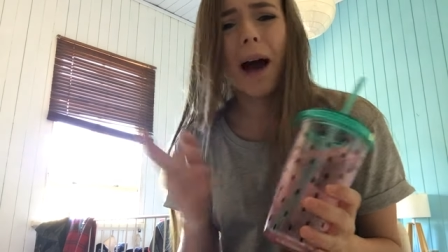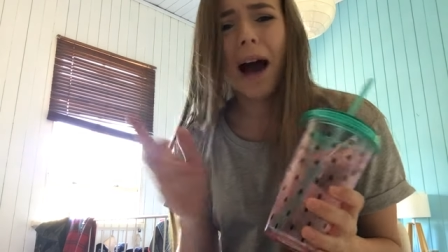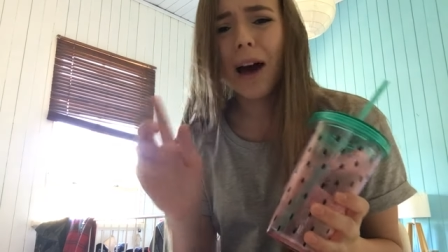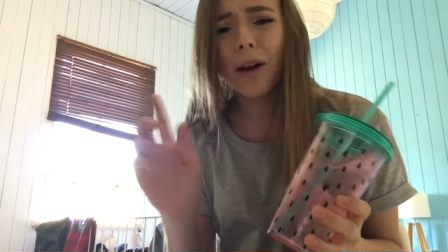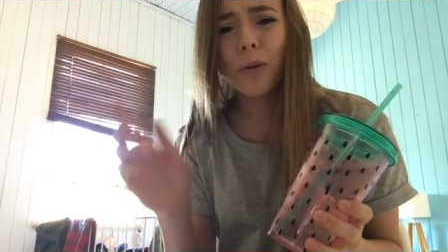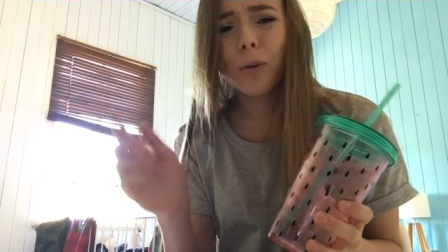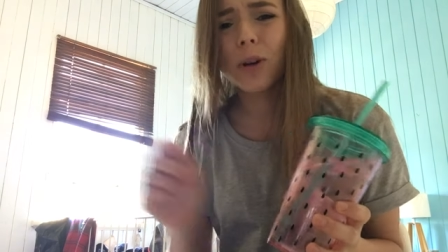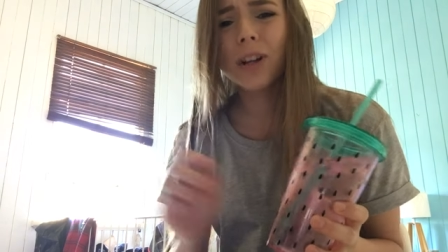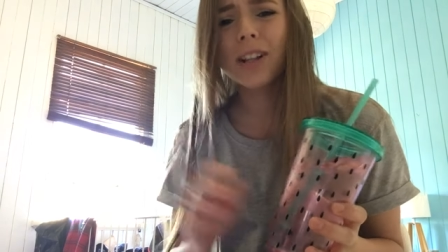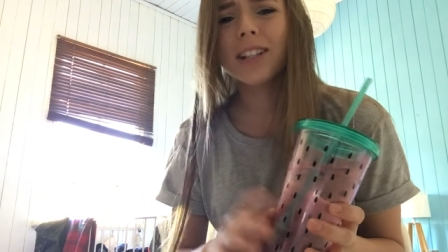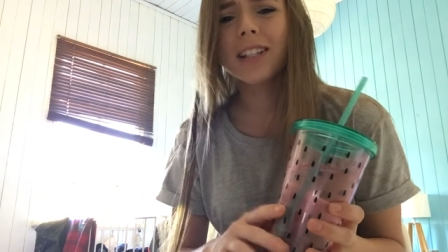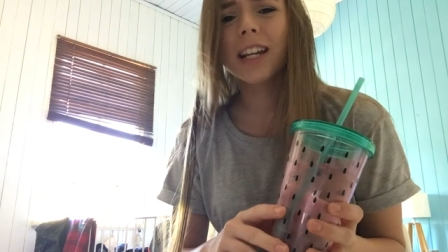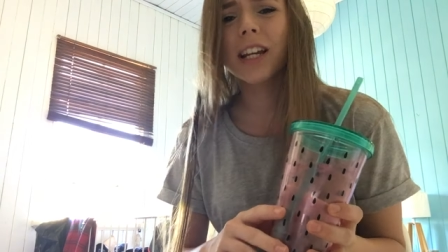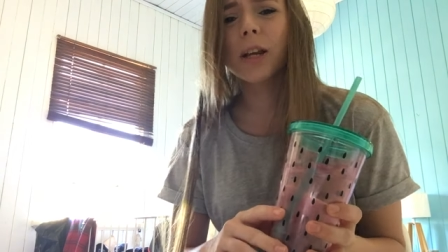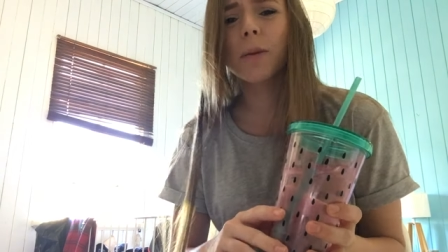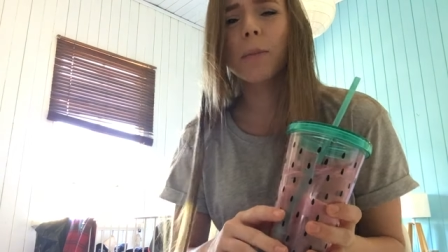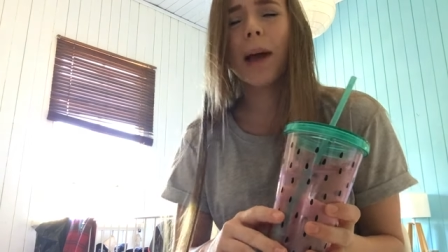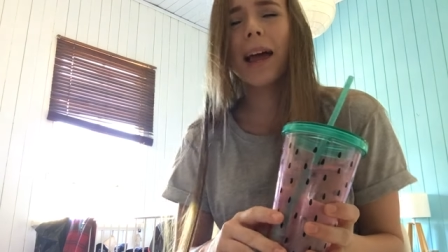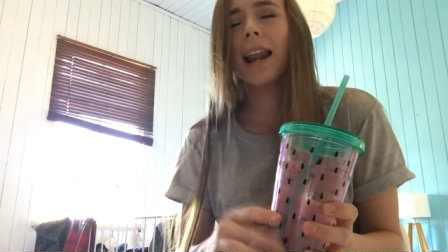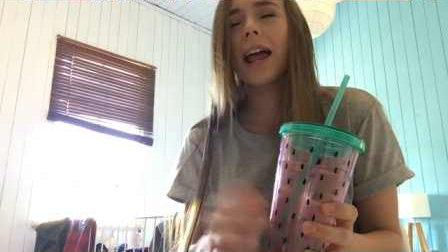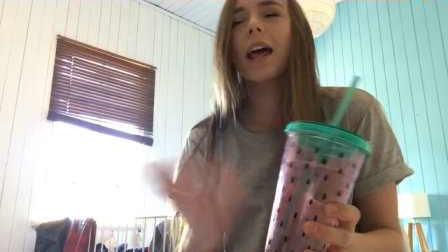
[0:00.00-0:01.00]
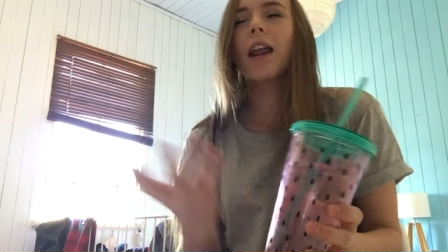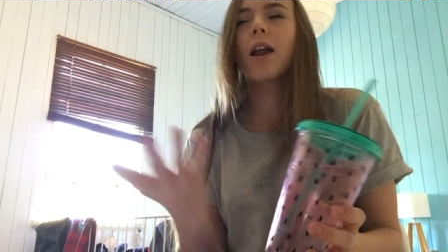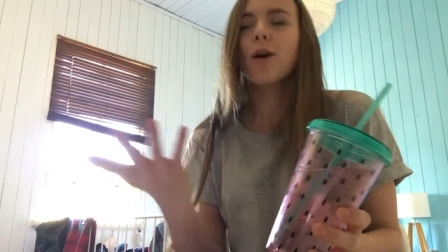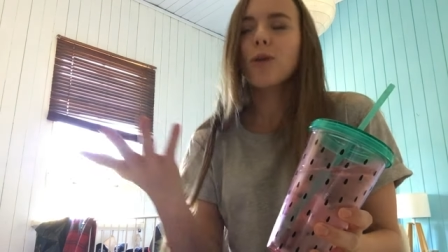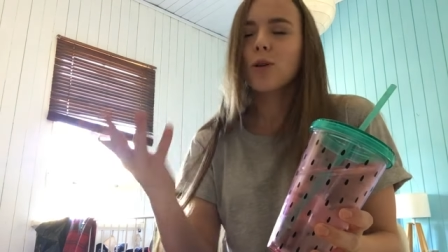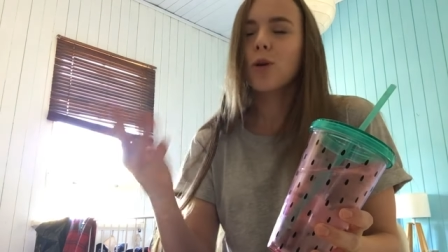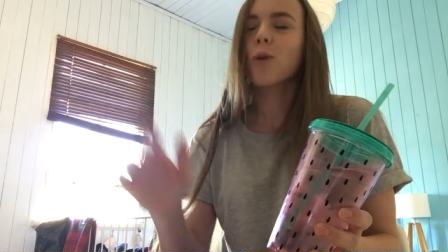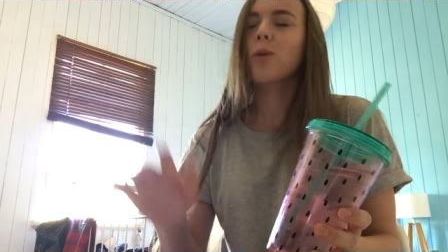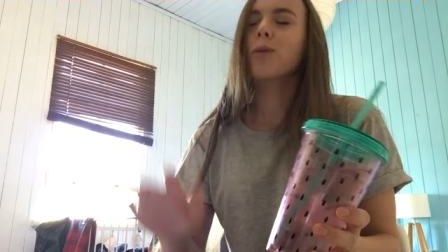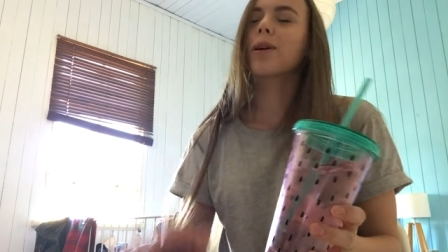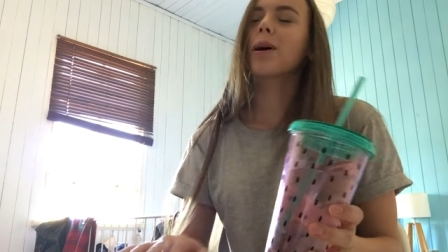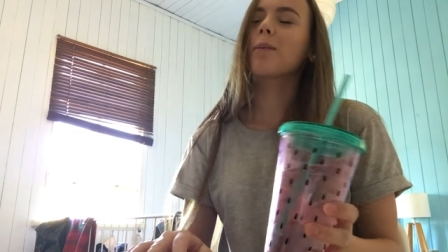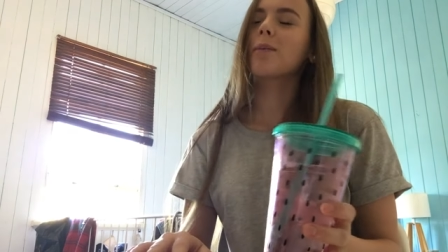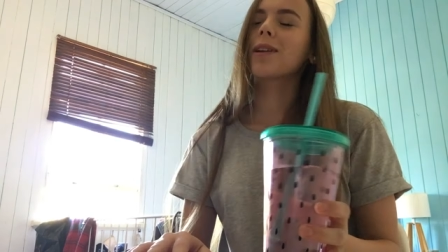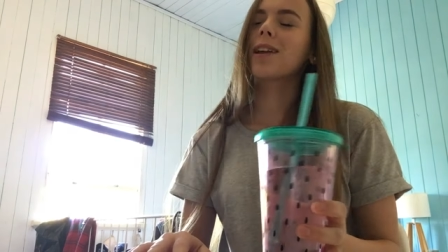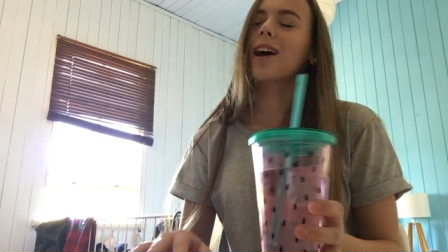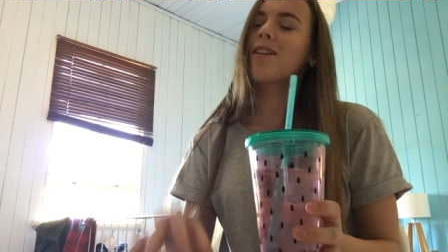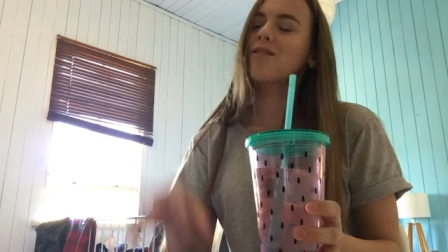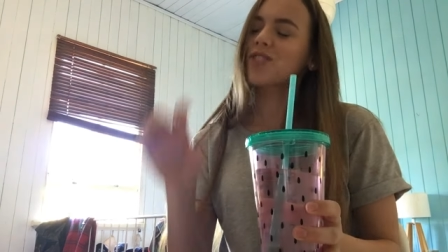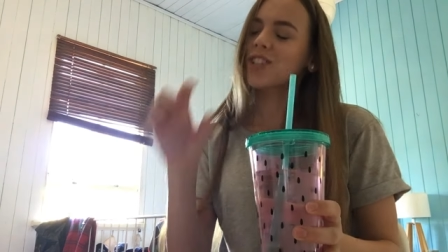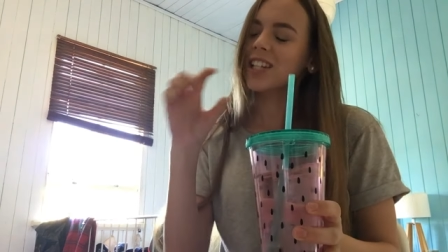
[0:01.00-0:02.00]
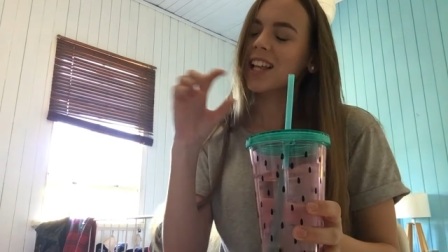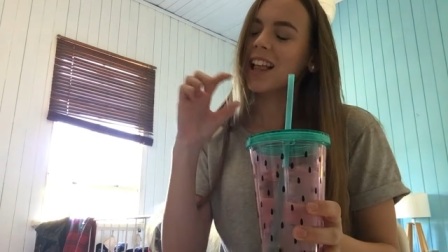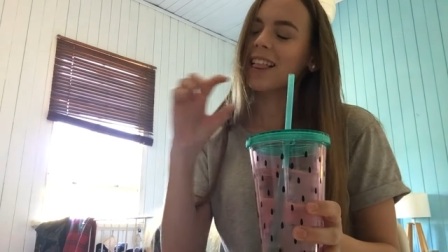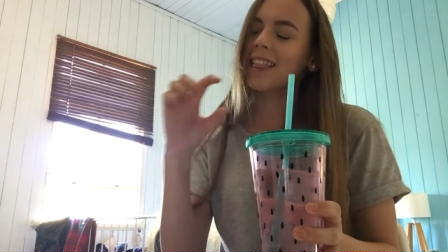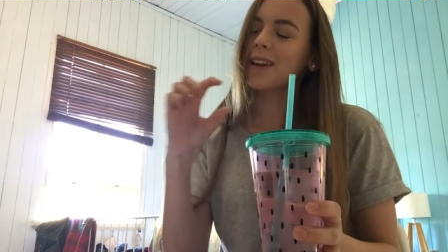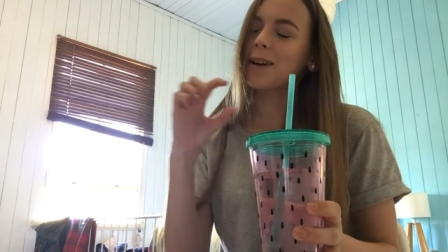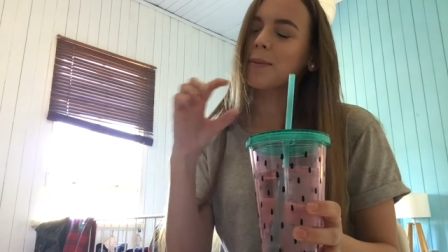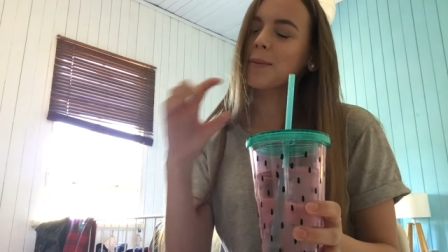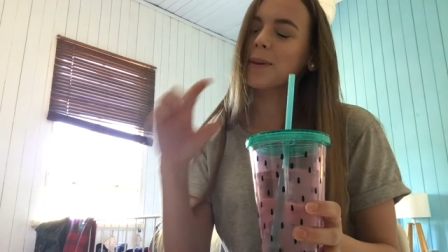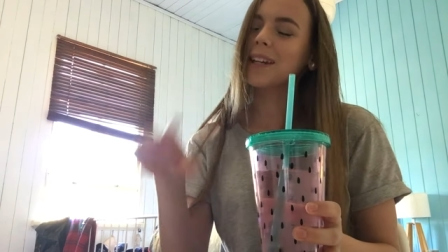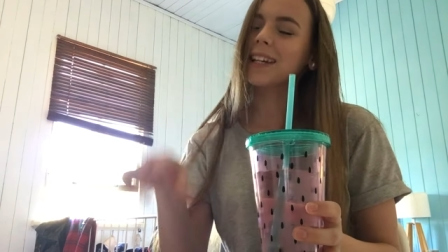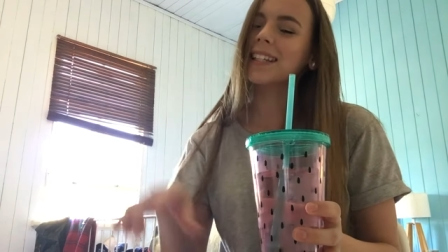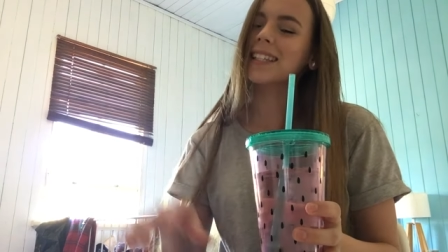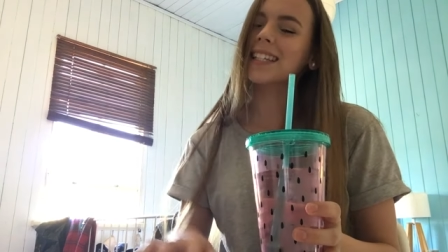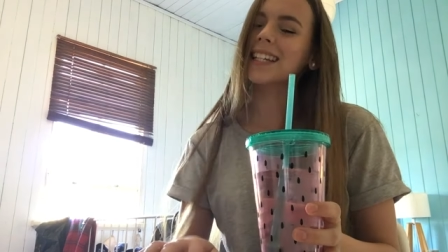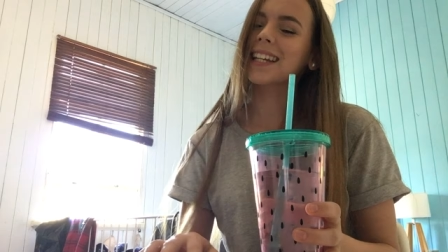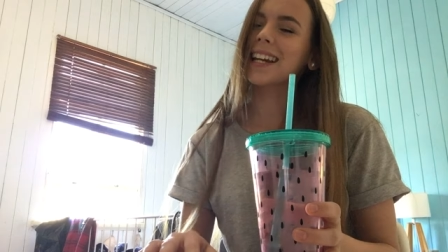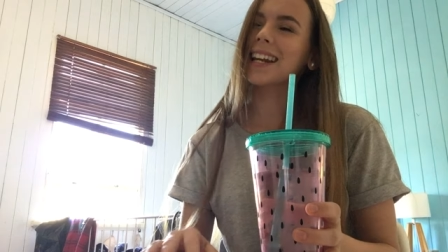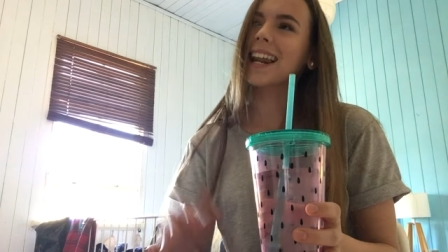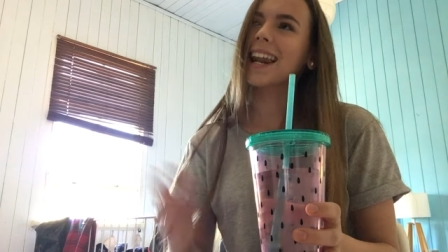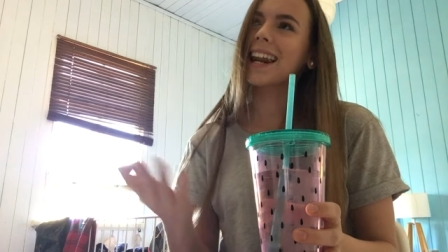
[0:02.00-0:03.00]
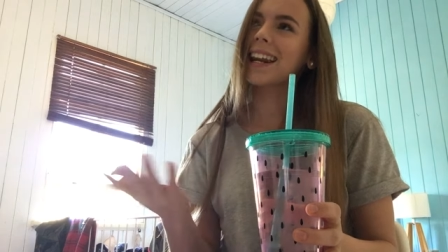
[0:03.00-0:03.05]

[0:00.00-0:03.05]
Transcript: I don't wanna take it, man. And I know I'm coming off just a little bit conceited,